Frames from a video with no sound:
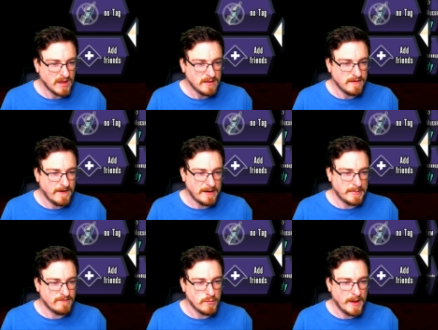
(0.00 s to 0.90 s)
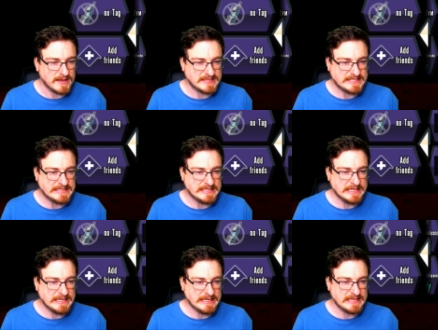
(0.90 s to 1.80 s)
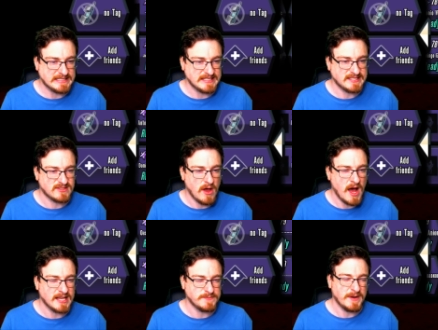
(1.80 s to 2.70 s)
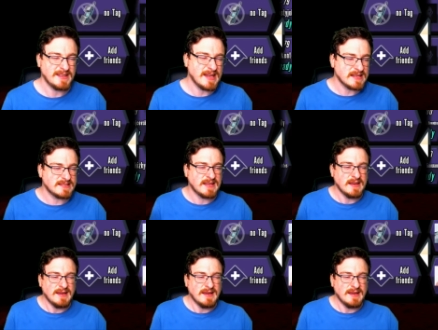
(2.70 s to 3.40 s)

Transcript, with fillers: The fame level bug still exists, guys, but it does